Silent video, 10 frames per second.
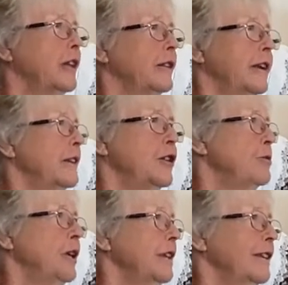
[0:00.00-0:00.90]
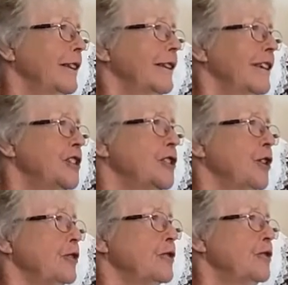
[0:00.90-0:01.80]
That nobody on East
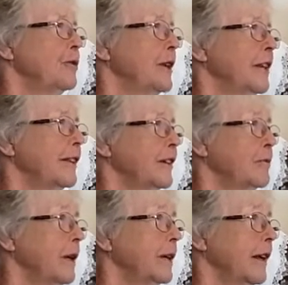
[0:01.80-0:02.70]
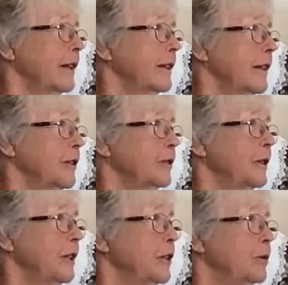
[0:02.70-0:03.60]
Coast knew anything about Adelaide or
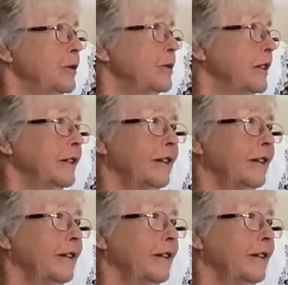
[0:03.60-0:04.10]
any quilting